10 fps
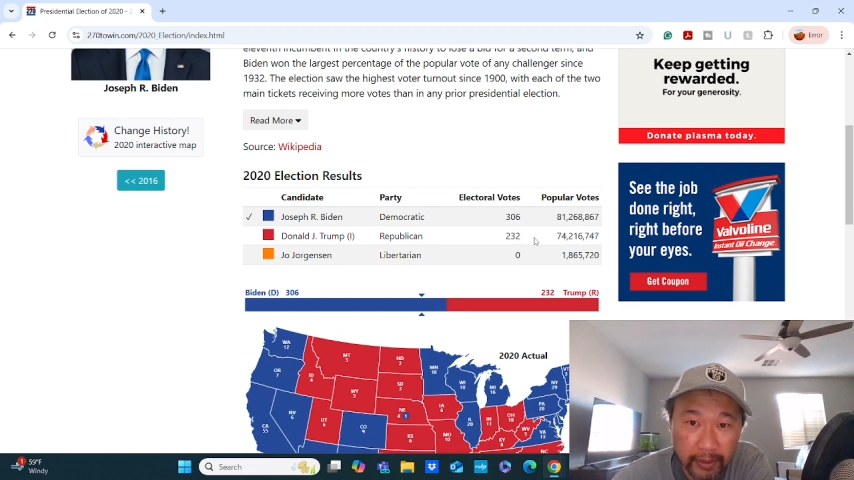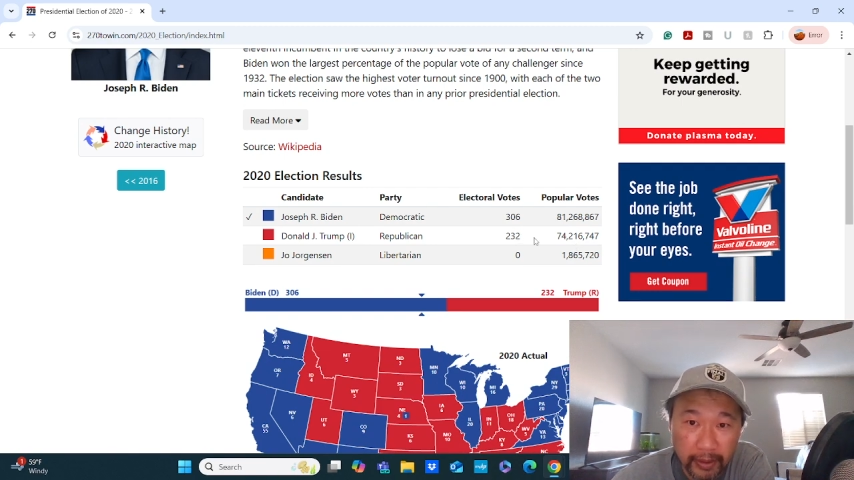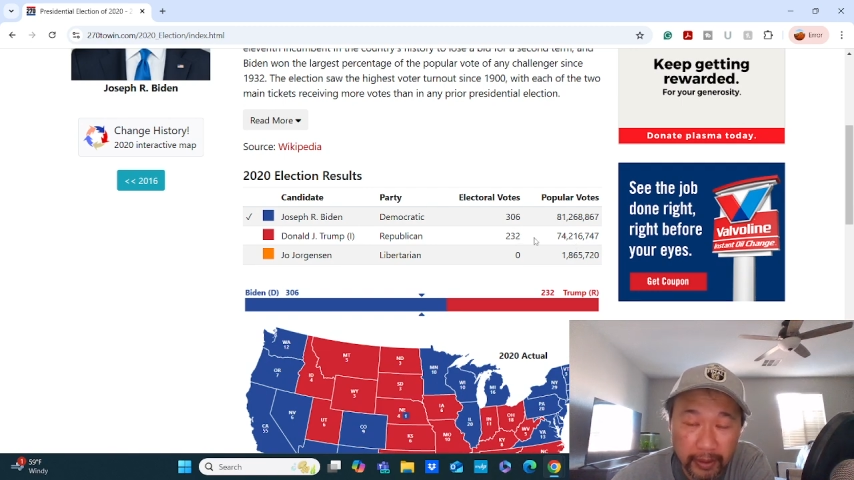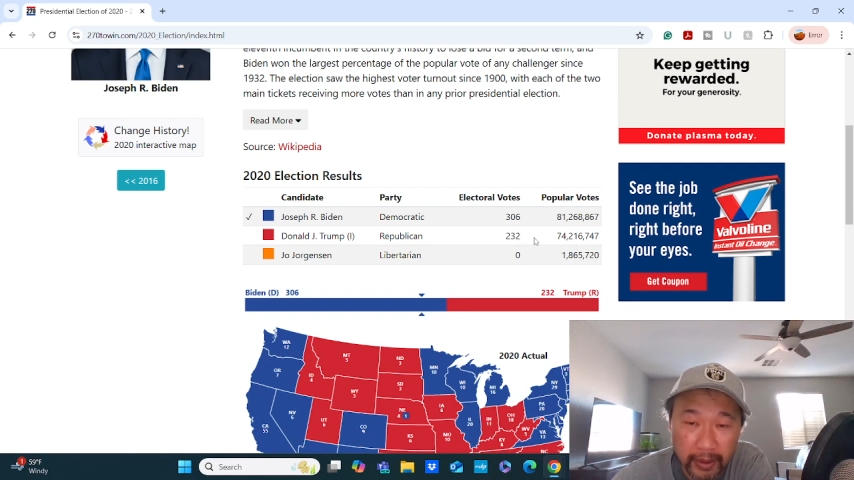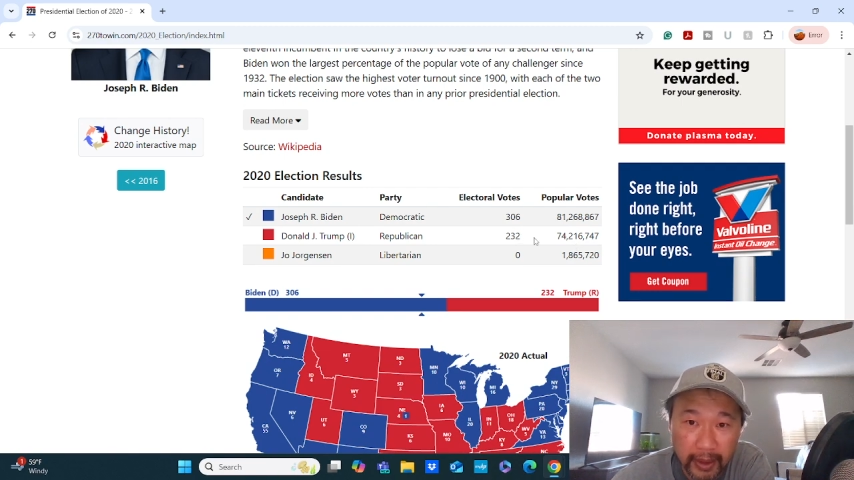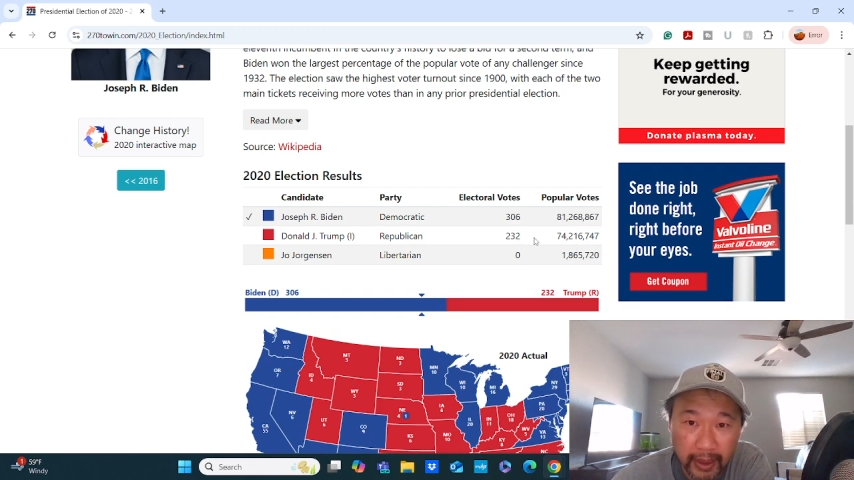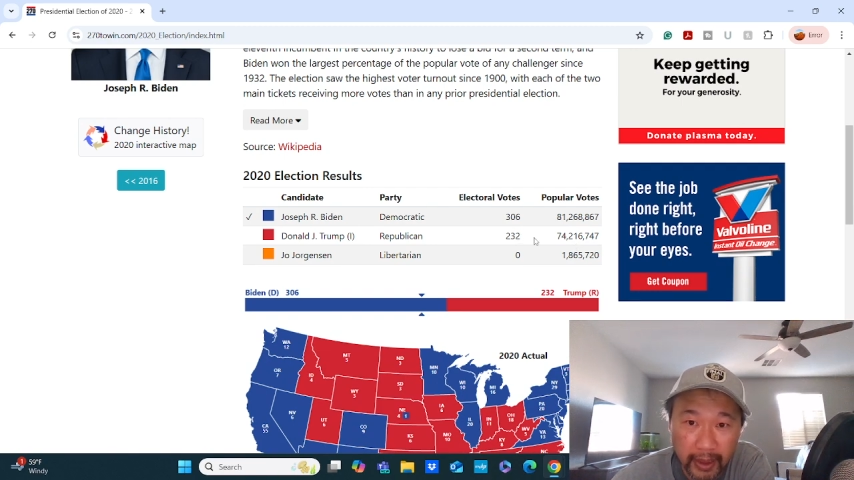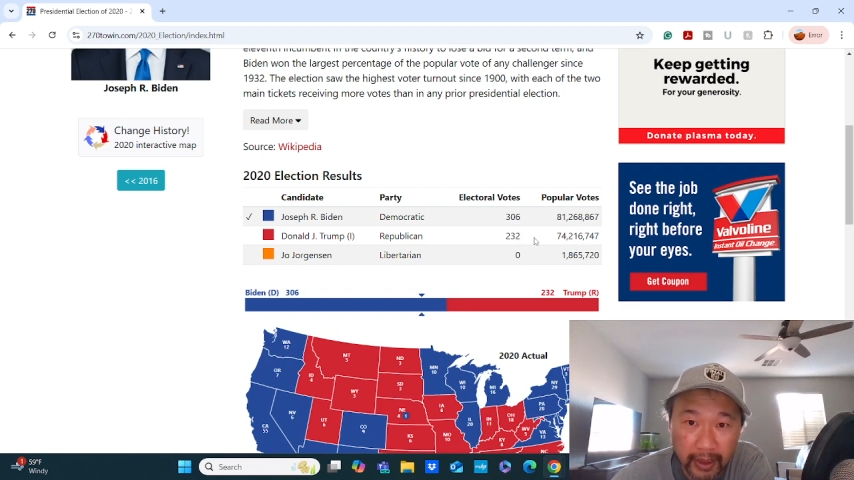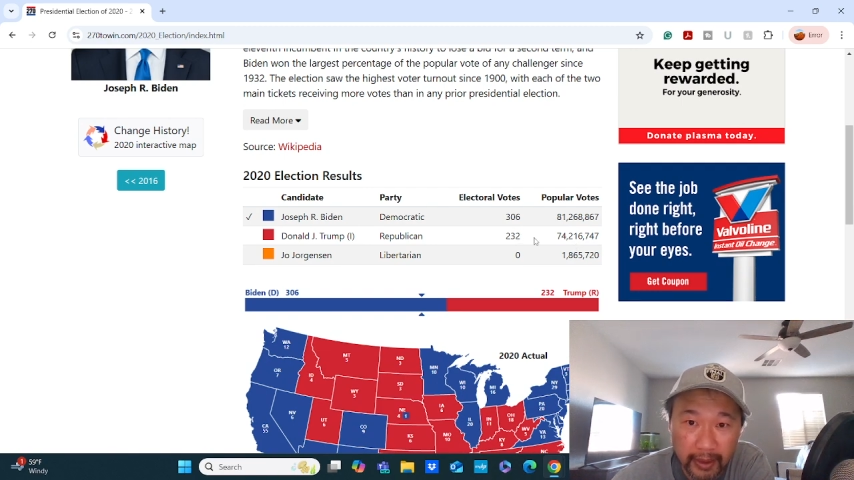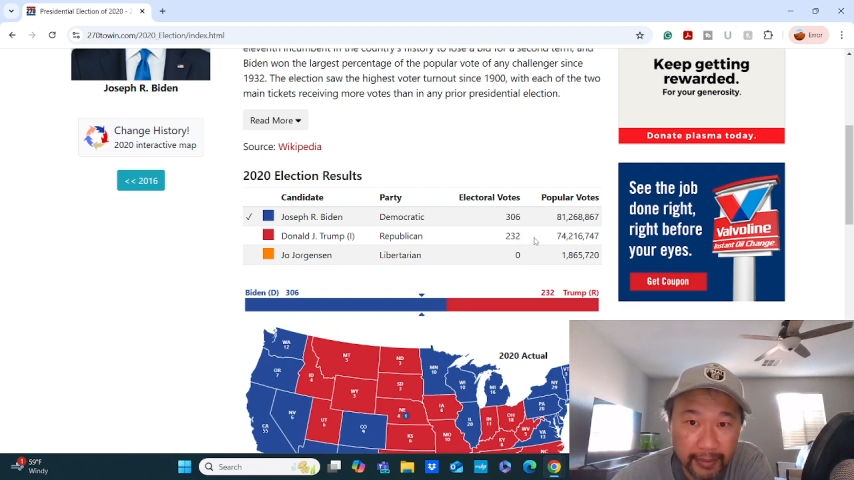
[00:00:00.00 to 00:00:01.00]

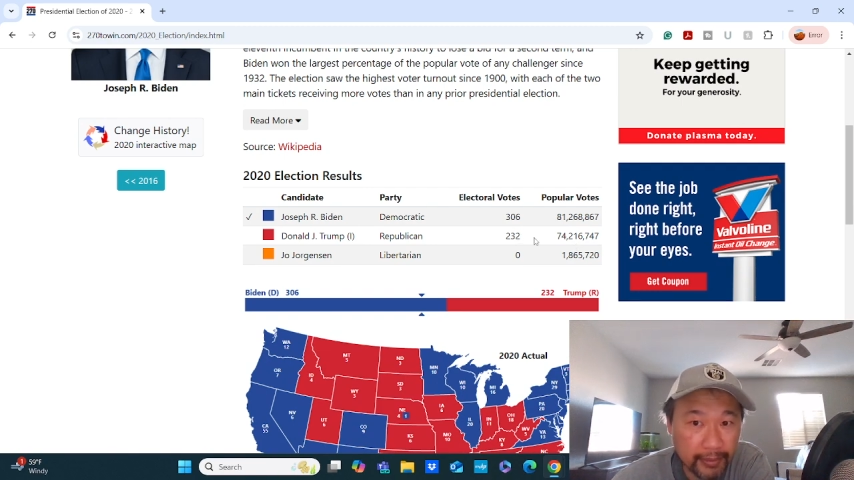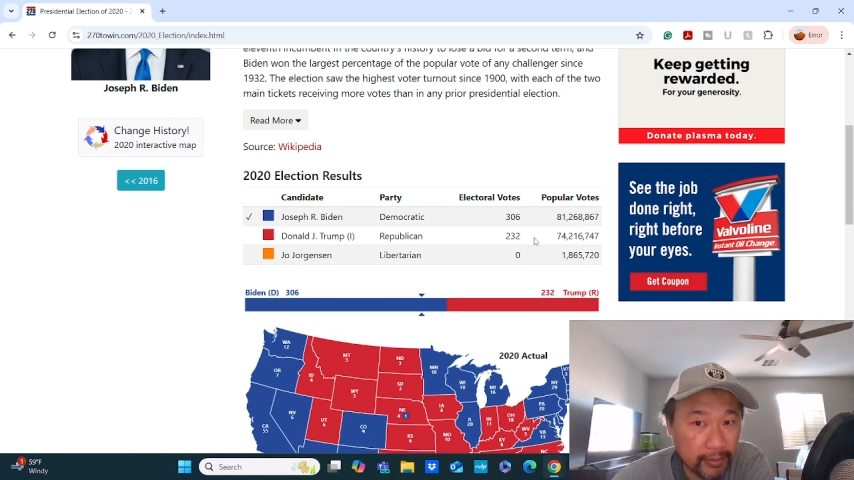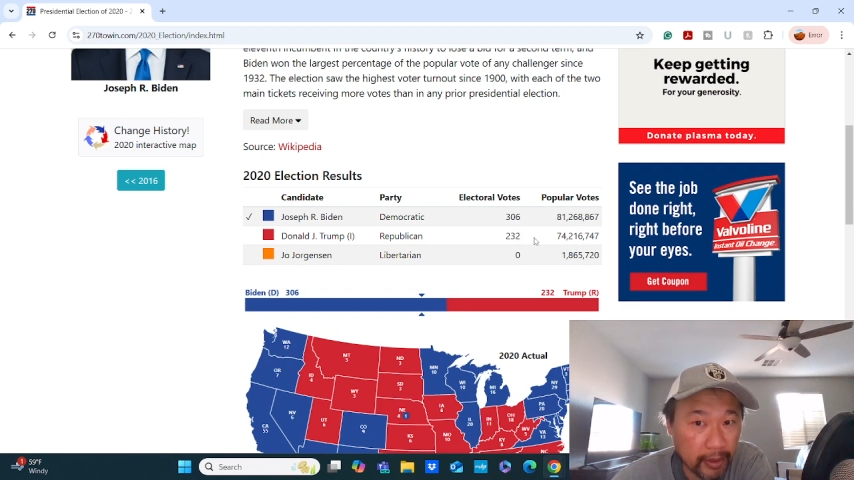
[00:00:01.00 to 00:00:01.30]
losing